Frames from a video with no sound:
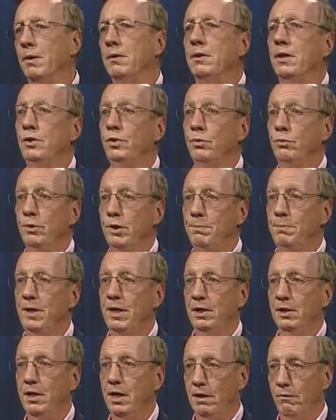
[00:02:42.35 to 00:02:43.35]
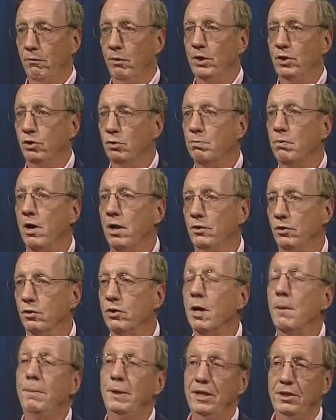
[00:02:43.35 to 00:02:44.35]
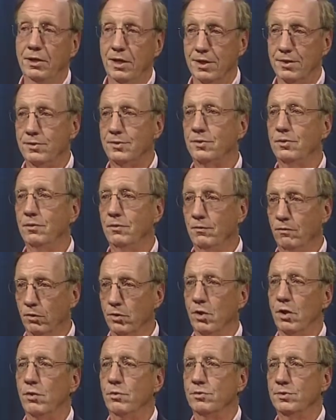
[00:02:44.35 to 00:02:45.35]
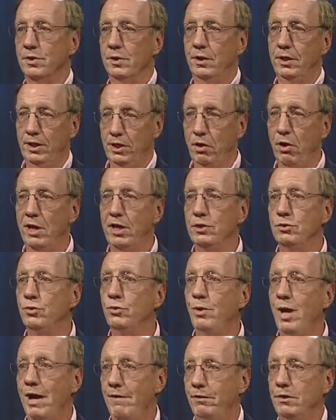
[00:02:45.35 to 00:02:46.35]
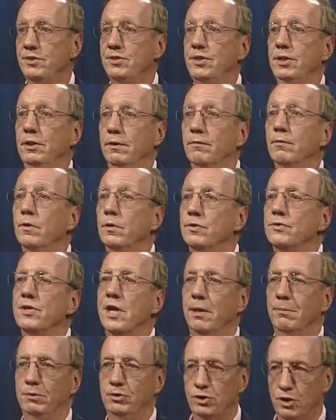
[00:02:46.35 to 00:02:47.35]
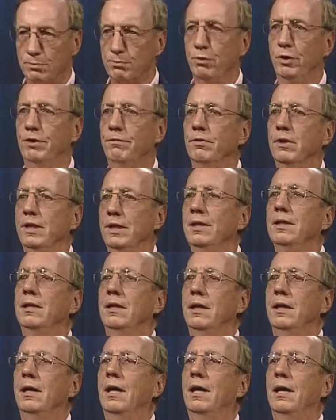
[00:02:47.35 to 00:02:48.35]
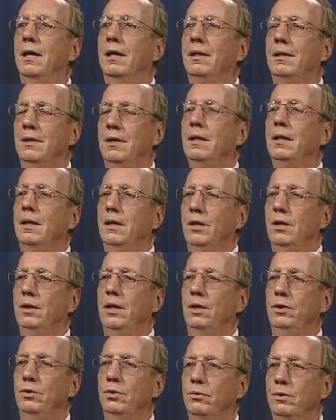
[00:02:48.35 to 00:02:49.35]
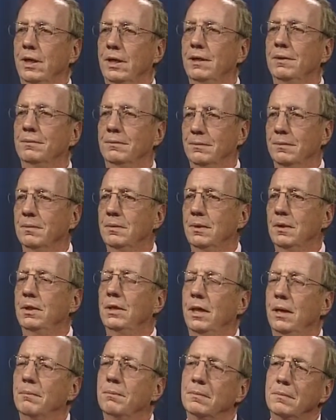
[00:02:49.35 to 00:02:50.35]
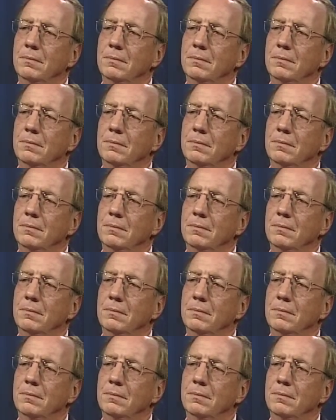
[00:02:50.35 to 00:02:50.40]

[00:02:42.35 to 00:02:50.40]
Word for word: I'm going to let you repeat kind of what your, your company does for those in the audience who haven't seen the first segment, just briefly. Uh, sure. Sure, I'd, I'd be happy to. Yeah.